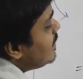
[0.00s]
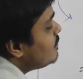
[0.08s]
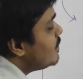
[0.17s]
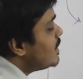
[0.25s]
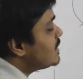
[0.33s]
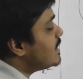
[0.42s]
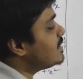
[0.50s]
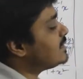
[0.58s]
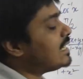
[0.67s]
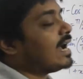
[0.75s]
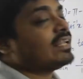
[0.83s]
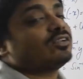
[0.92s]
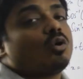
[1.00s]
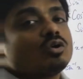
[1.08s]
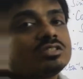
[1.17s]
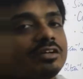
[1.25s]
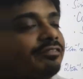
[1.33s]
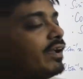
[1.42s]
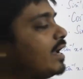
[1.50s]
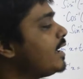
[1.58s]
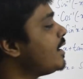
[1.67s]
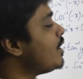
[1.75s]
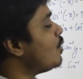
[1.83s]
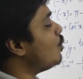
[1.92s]
inverse and sine goes away.
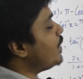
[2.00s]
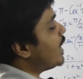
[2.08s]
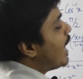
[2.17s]
We